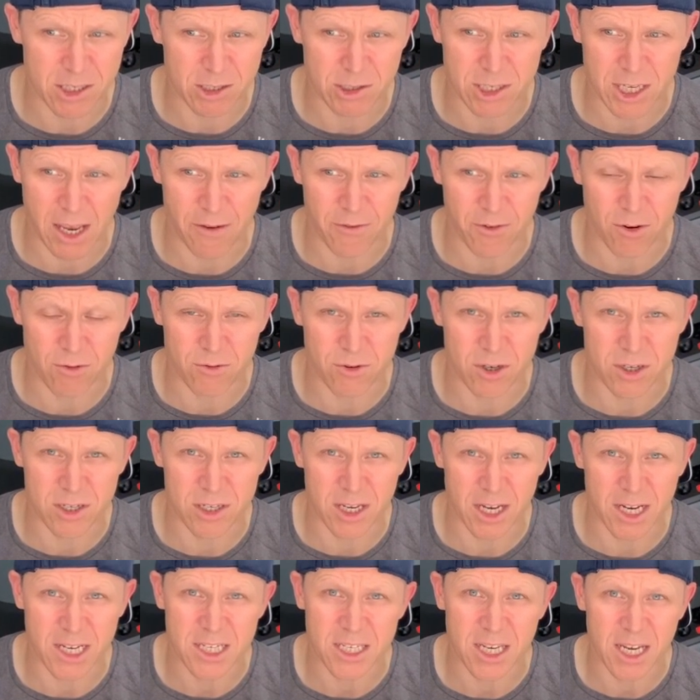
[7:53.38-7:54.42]

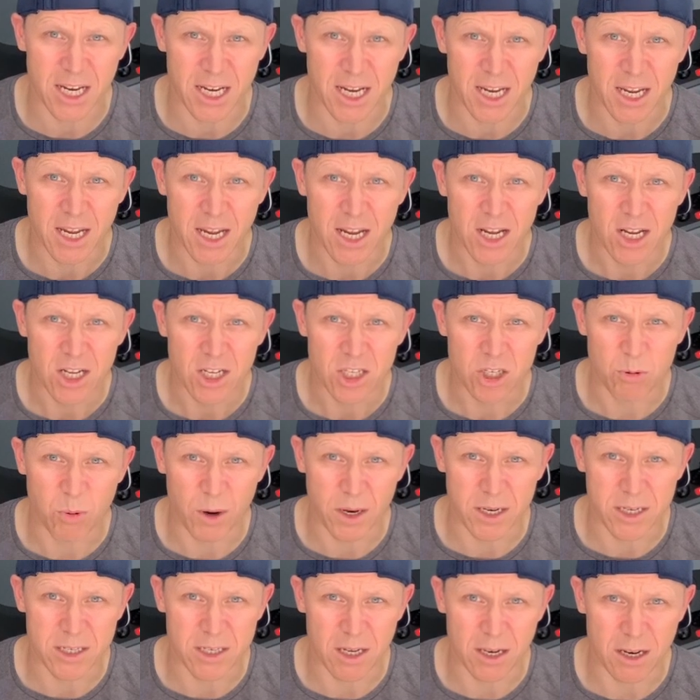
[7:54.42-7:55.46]
700cc
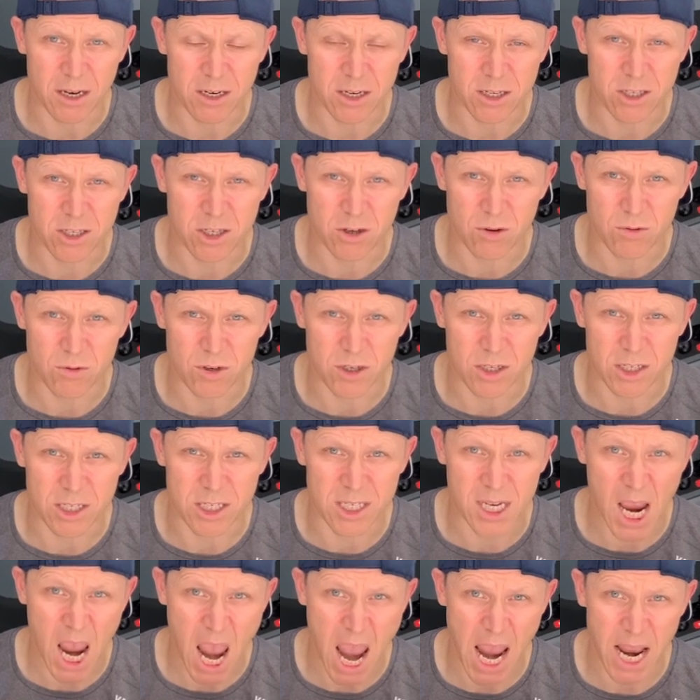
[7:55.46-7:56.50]
twin cylinder,
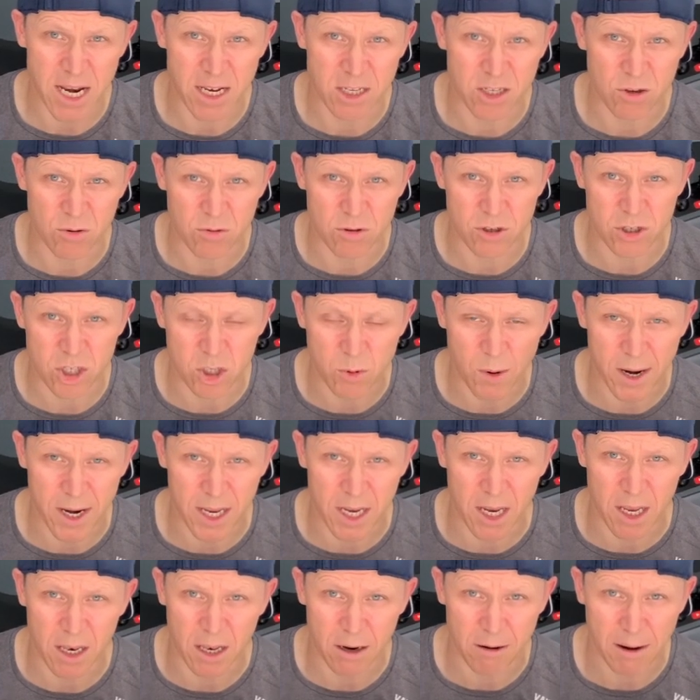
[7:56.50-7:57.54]
210,
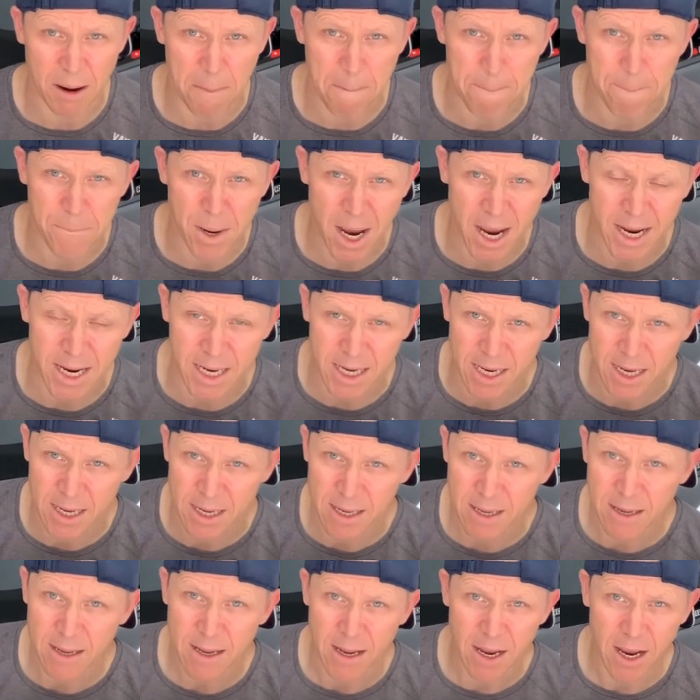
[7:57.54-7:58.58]
220 kilogram bike
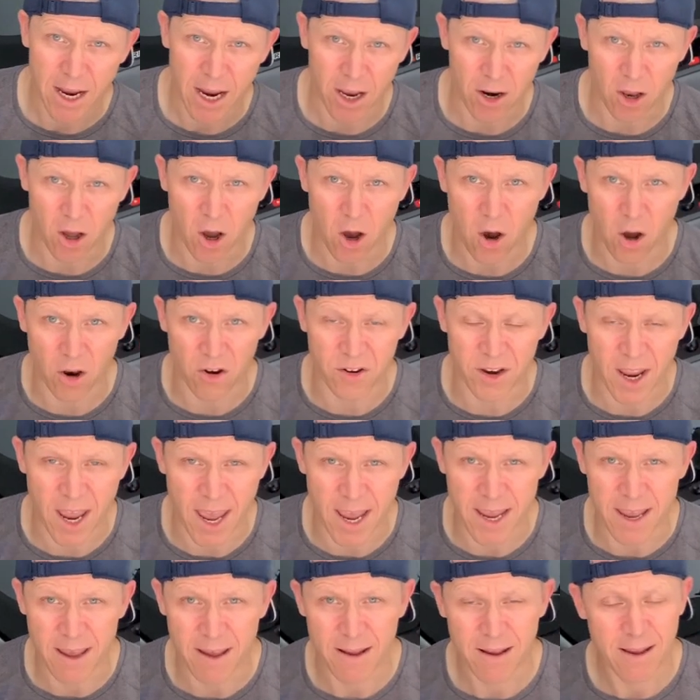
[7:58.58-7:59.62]
on a hot
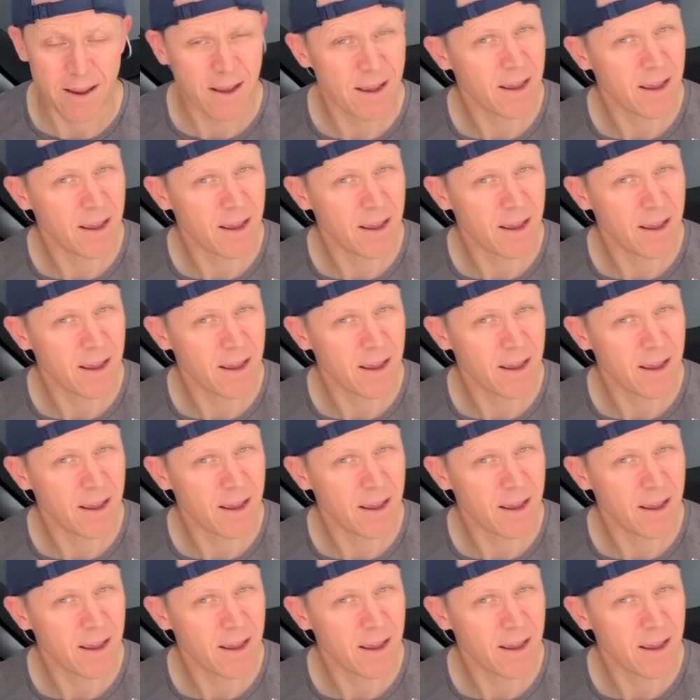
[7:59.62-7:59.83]
day.